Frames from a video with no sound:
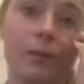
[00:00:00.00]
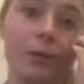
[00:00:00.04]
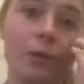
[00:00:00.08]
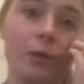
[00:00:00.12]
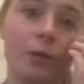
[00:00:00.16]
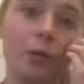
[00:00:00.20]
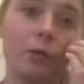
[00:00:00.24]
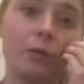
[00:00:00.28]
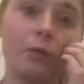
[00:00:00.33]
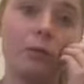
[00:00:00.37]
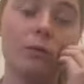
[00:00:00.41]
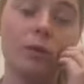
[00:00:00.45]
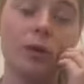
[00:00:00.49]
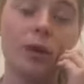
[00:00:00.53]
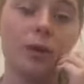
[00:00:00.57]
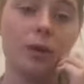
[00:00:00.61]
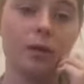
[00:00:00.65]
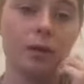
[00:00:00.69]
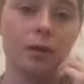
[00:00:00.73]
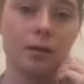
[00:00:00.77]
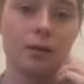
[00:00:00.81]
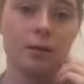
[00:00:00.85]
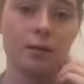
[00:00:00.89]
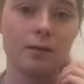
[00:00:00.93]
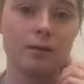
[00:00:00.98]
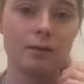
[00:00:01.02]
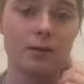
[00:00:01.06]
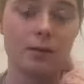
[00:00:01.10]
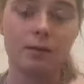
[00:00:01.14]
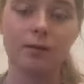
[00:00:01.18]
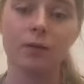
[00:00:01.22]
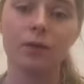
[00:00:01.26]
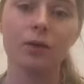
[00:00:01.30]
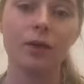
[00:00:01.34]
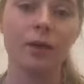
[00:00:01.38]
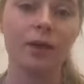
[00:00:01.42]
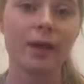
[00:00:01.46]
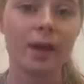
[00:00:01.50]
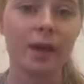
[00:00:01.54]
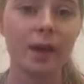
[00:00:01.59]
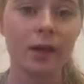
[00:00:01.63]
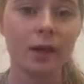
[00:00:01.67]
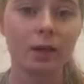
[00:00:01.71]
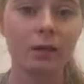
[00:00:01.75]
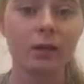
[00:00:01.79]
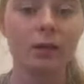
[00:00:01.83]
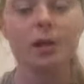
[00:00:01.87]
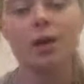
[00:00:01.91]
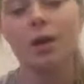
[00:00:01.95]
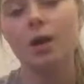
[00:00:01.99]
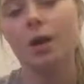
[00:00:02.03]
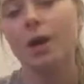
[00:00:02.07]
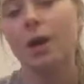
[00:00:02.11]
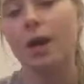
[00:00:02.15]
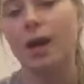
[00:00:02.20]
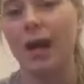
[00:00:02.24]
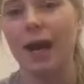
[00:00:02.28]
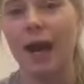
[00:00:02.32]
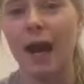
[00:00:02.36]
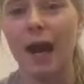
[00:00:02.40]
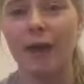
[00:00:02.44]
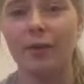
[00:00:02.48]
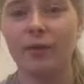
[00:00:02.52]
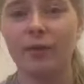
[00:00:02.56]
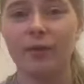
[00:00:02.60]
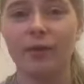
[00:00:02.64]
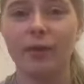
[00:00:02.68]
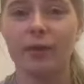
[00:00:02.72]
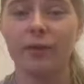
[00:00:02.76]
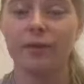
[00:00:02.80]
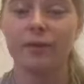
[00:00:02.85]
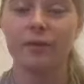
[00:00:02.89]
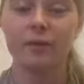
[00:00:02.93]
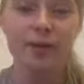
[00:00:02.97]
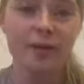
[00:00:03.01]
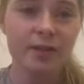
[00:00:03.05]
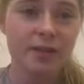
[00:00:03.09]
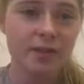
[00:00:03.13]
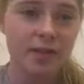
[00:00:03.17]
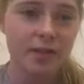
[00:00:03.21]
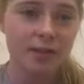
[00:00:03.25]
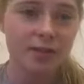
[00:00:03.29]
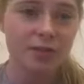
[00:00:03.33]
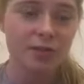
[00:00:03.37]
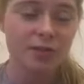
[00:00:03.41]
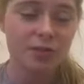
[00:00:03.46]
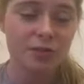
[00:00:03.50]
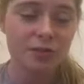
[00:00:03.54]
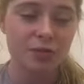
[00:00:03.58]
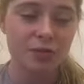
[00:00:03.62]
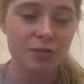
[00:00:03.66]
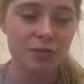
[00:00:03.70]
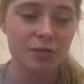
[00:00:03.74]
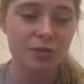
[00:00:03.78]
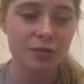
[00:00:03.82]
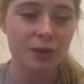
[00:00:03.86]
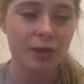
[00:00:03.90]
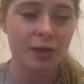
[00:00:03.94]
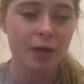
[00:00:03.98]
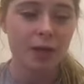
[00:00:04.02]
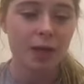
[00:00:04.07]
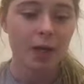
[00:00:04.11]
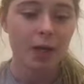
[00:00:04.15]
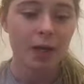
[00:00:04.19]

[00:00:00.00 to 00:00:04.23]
do calculus ever again. I have to take physics soon.